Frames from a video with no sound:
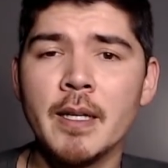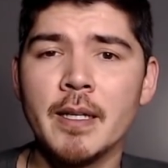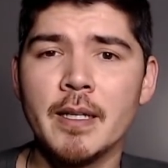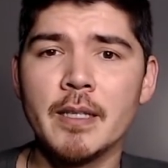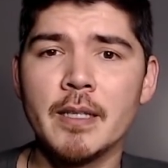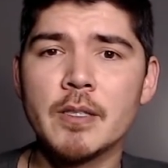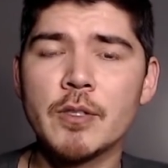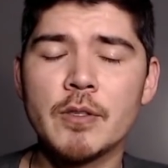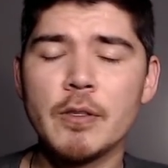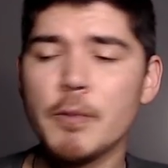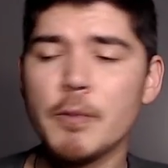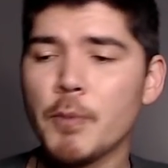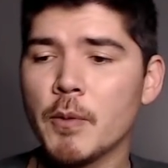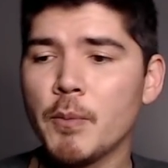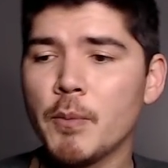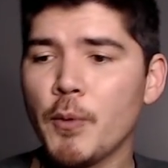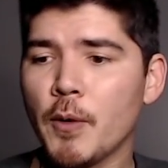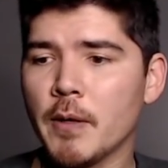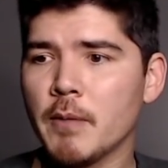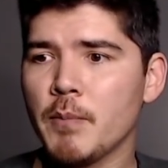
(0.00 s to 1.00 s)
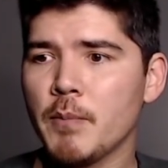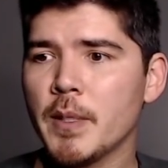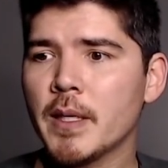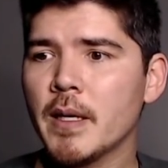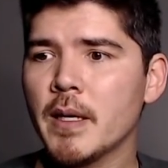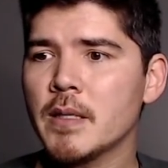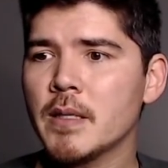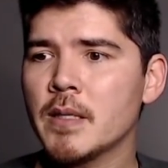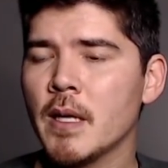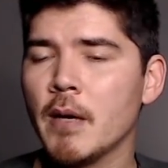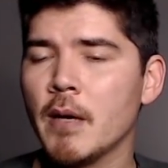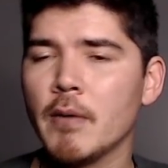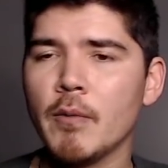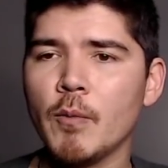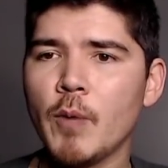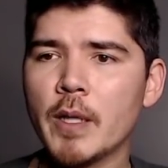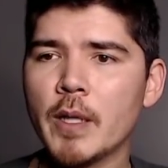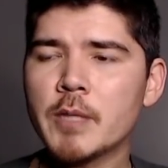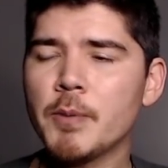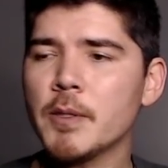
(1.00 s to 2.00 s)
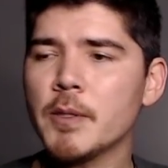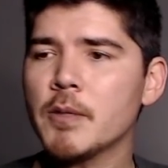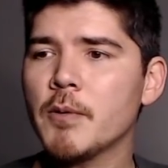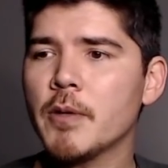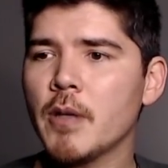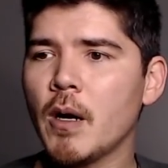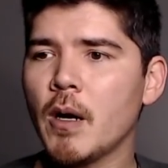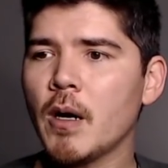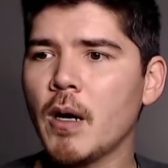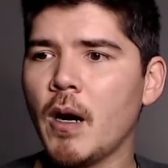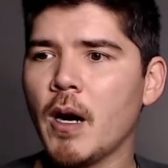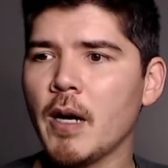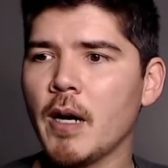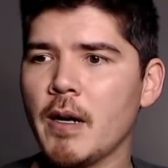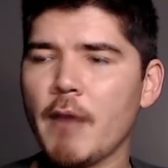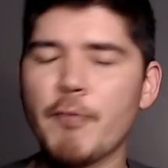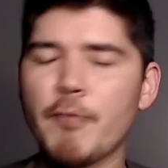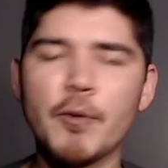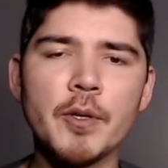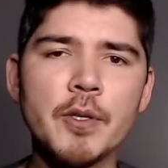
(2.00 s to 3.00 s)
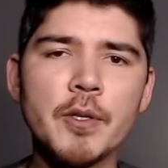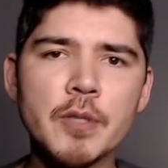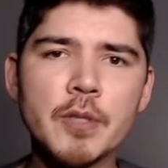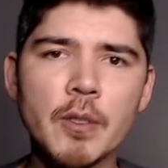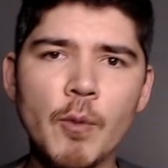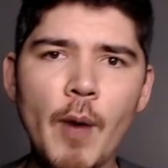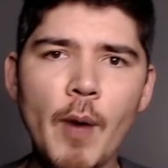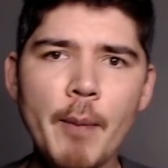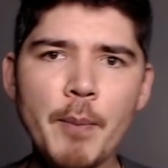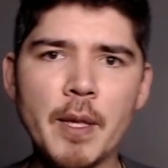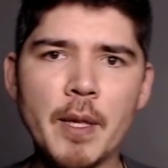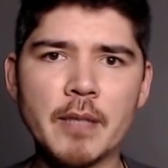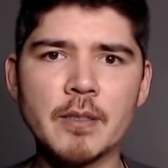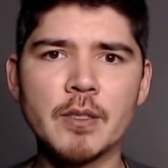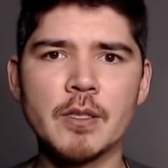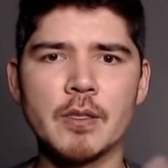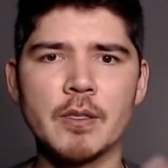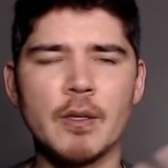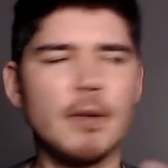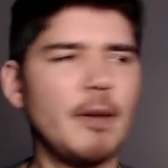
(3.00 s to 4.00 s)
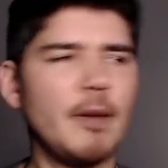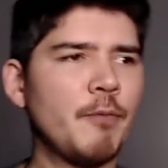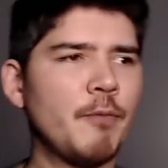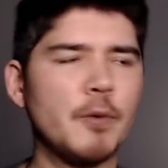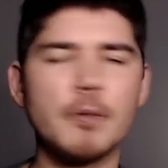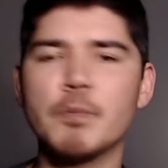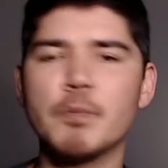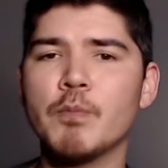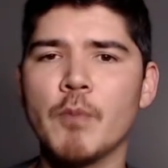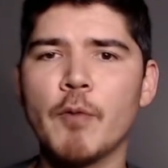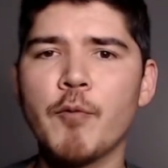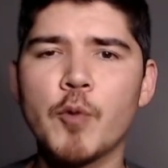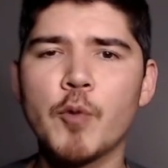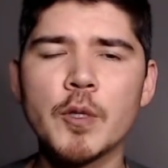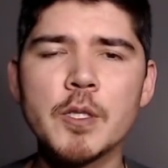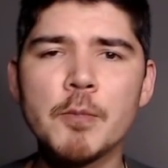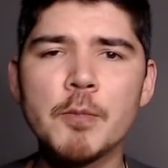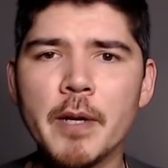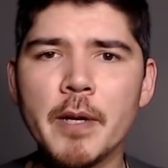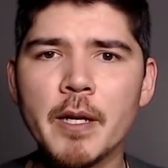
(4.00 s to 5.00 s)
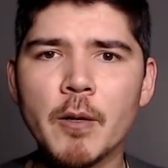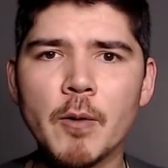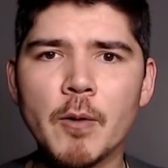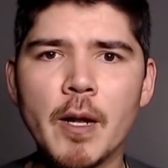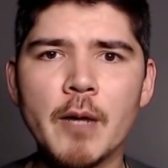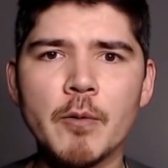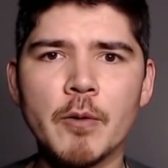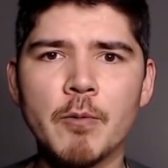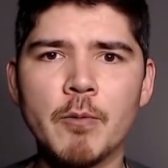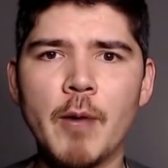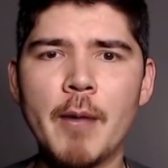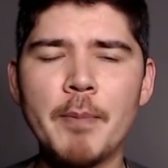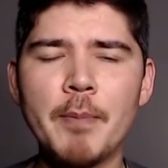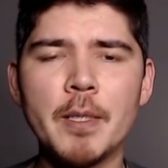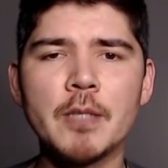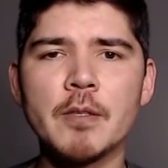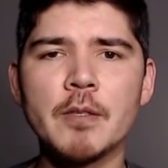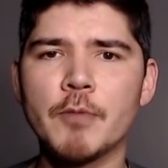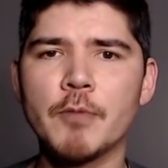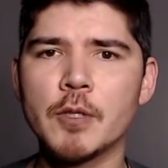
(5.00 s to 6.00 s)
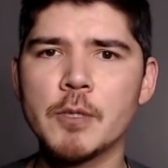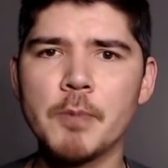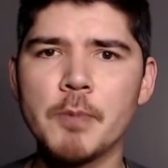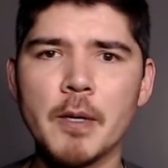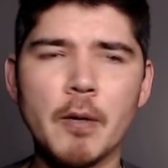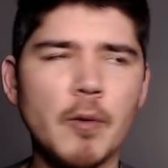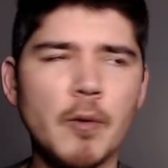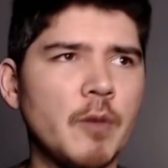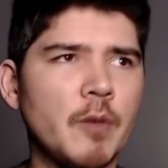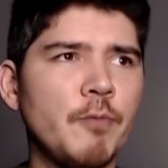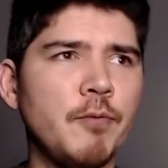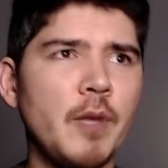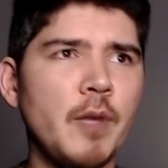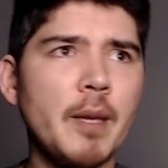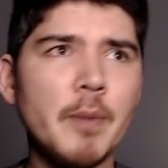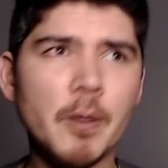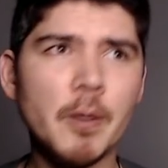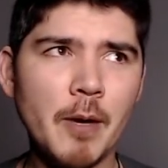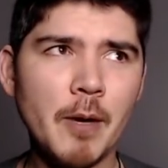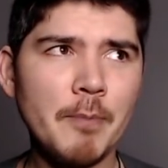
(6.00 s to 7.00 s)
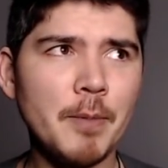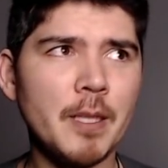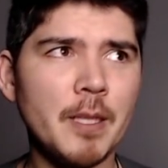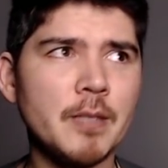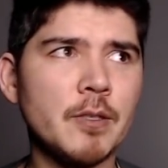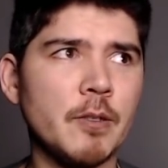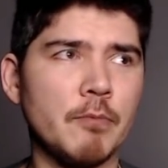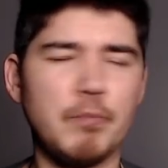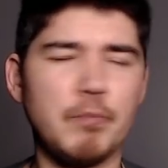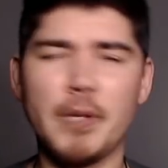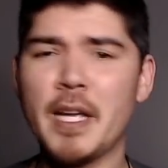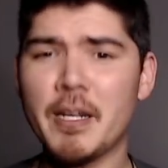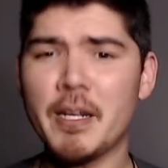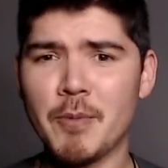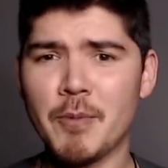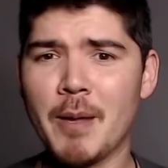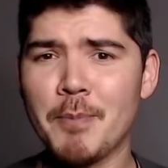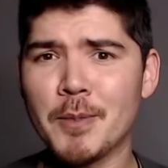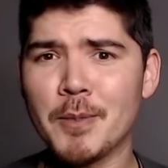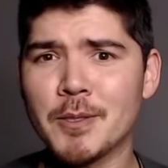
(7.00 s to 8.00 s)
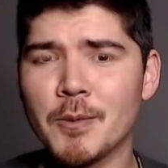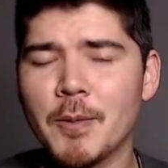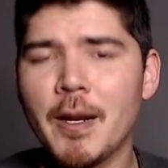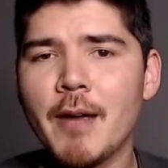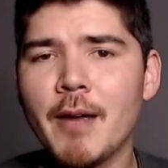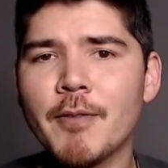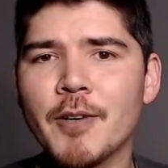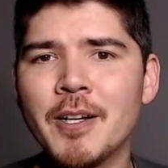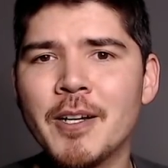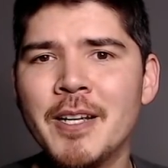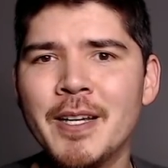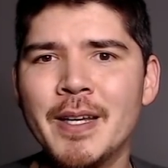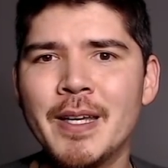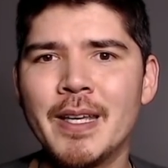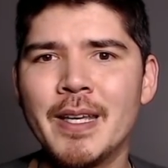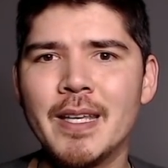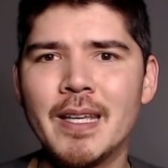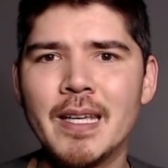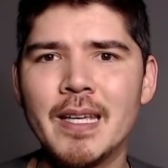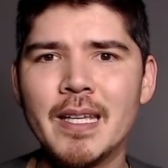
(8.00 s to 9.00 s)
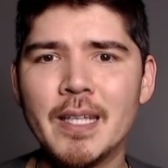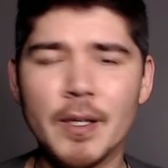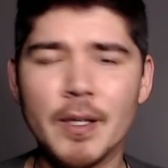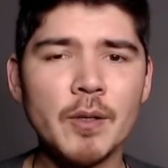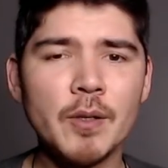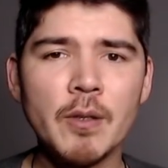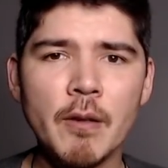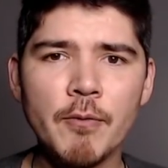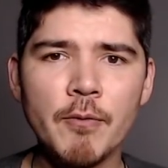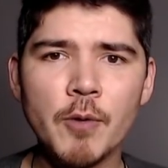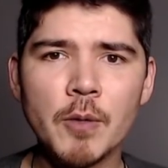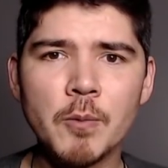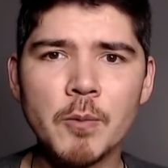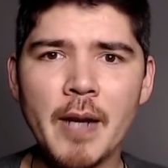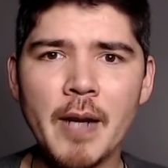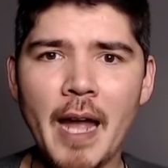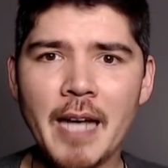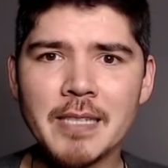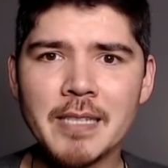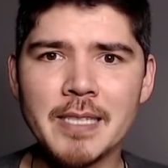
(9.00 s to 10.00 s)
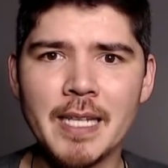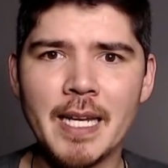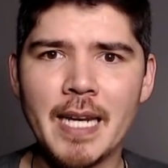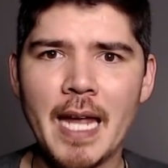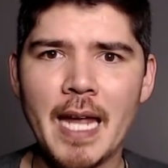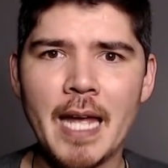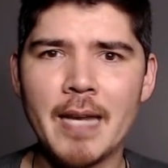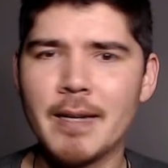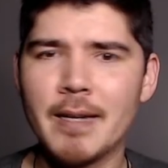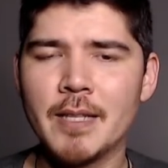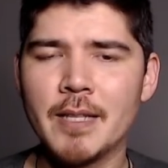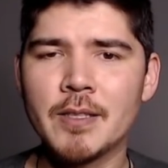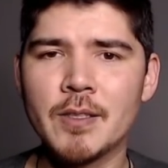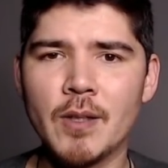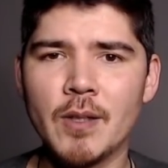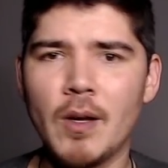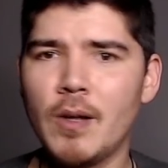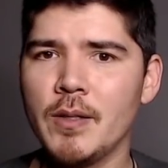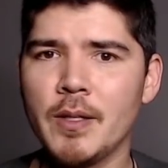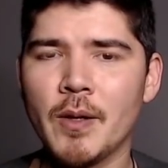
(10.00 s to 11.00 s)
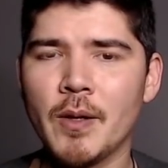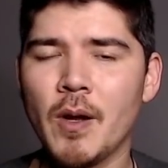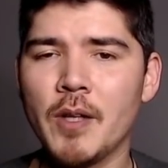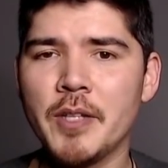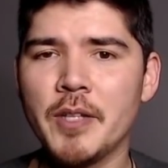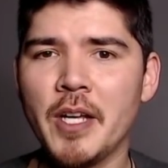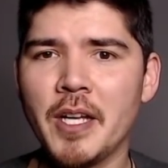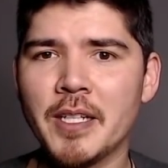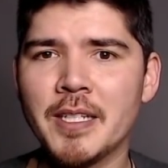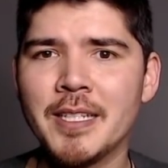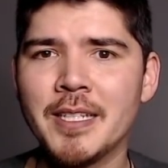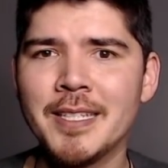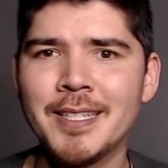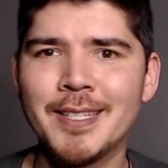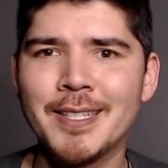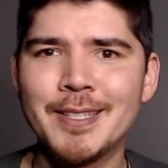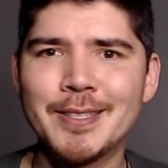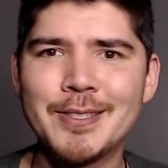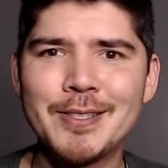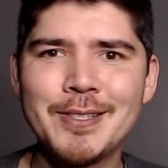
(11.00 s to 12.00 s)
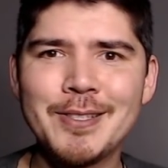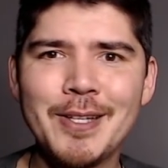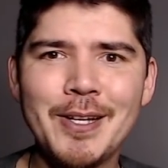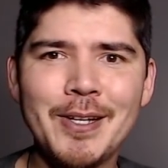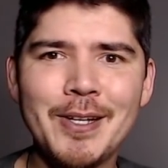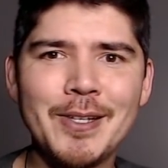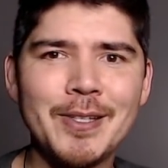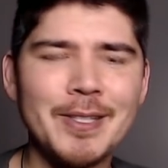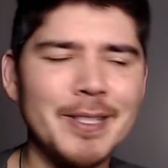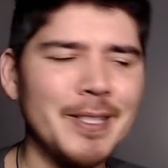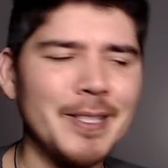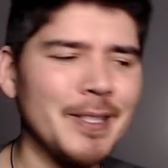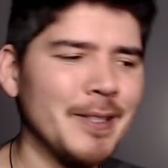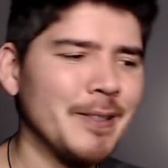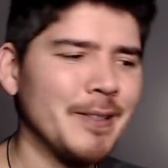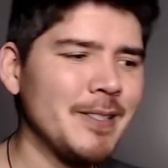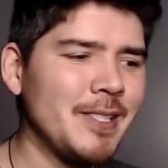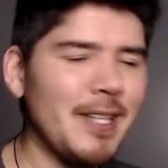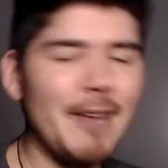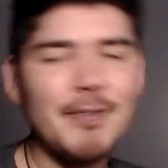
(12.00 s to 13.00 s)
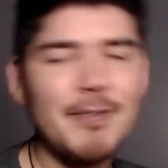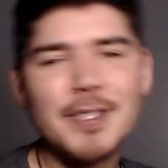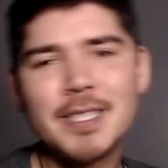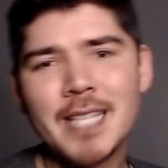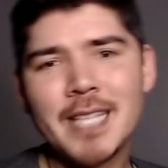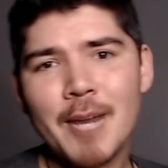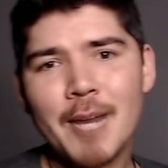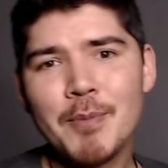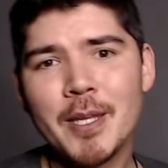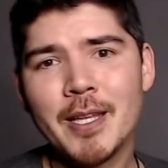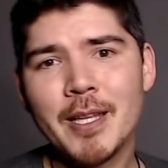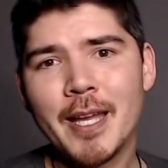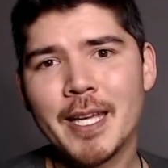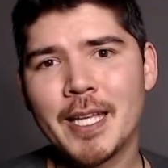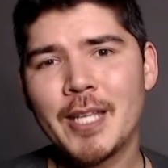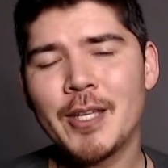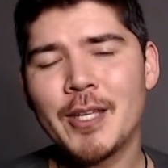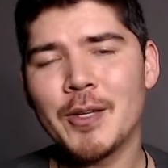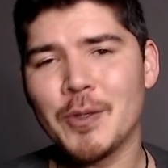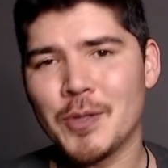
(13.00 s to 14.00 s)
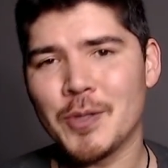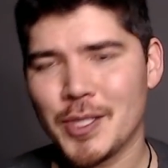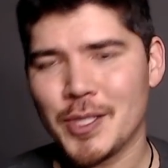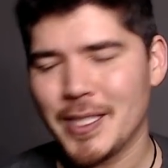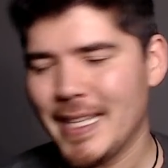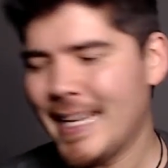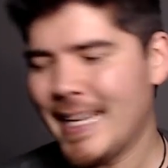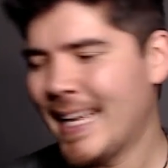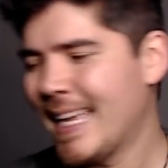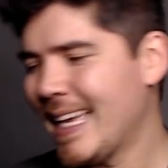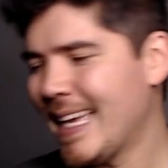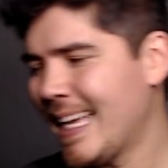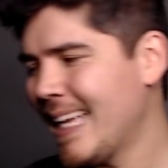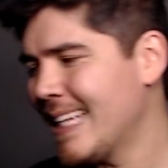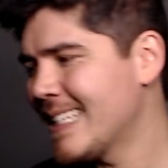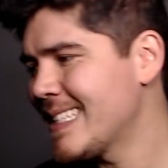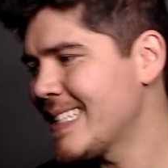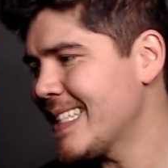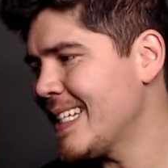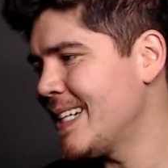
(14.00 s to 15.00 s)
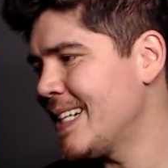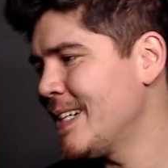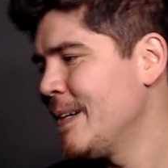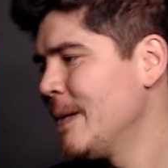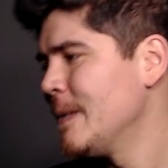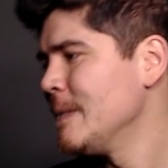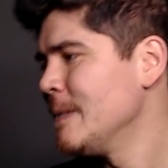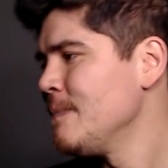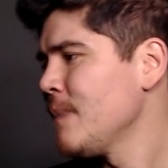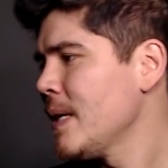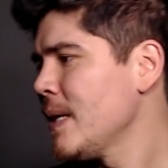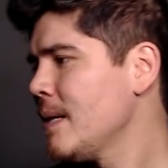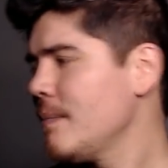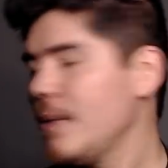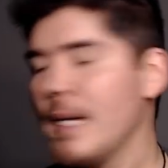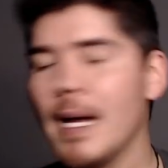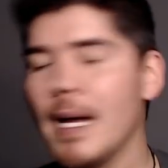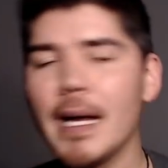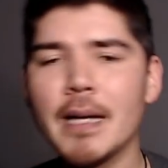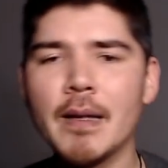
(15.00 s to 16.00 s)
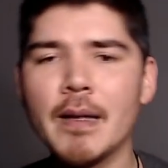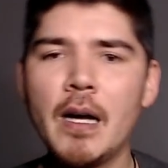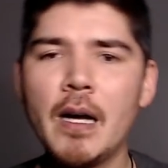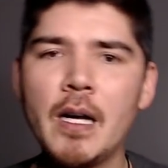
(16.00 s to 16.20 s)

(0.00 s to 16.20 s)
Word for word: It's super important because, especially with our art, if we're using weapons, if we're, if we're spinning around with weapons or if we're spinning around with flaming weapons or blade weapons or whatever, you can only afford one accident and it's you're all done. So safety's got to be like huge. so, but yeah.